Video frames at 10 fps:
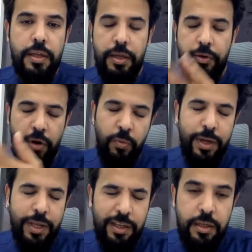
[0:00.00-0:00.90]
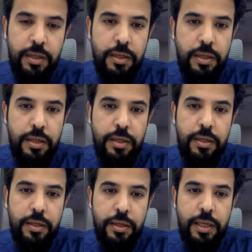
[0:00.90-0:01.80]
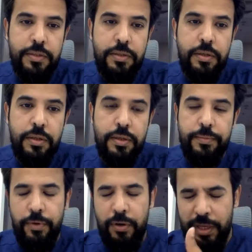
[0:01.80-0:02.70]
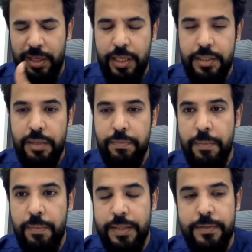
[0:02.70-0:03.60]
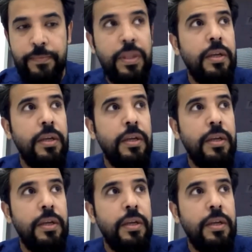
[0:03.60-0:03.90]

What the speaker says: Row Y gastric bypass.